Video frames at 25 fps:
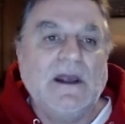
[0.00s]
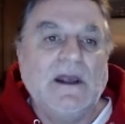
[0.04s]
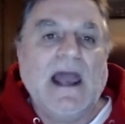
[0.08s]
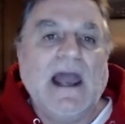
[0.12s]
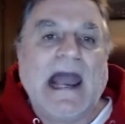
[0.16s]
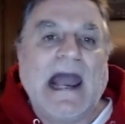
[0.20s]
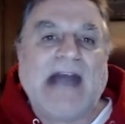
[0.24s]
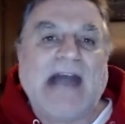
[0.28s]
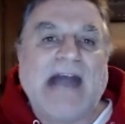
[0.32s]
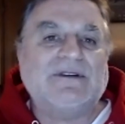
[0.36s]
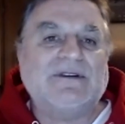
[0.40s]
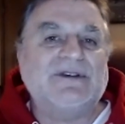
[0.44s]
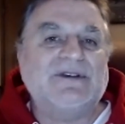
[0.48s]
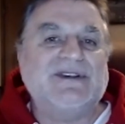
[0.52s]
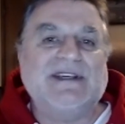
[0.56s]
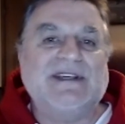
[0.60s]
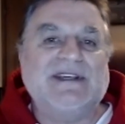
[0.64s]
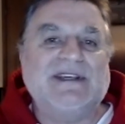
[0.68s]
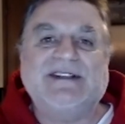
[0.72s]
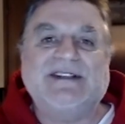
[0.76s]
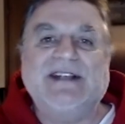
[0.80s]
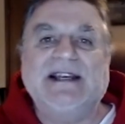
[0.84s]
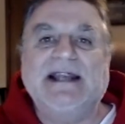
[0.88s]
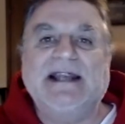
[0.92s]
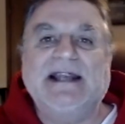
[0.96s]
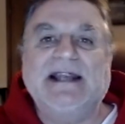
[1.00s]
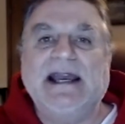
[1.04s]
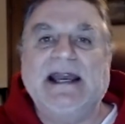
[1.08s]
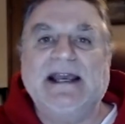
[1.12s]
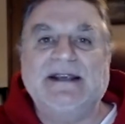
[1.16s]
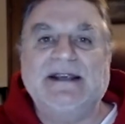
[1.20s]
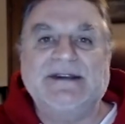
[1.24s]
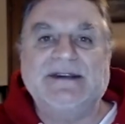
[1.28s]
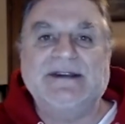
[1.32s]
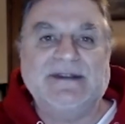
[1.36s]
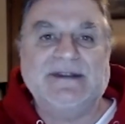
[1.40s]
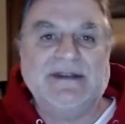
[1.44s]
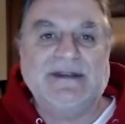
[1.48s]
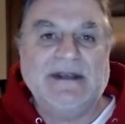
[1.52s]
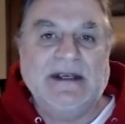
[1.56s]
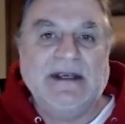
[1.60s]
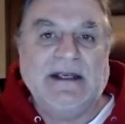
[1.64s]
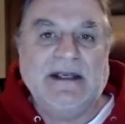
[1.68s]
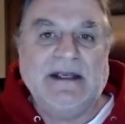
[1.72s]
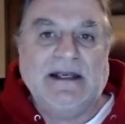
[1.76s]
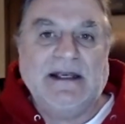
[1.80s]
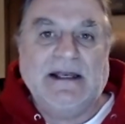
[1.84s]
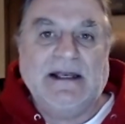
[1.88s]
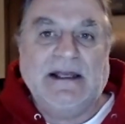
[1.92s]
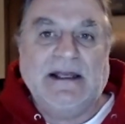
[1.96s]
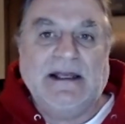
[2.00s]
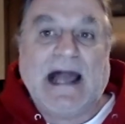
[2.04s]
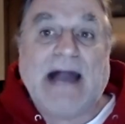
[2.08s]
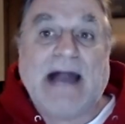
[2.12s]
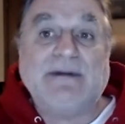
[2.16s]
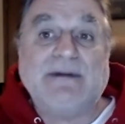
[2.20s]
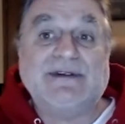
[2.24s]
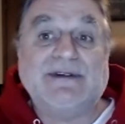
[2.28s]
After 60 days, I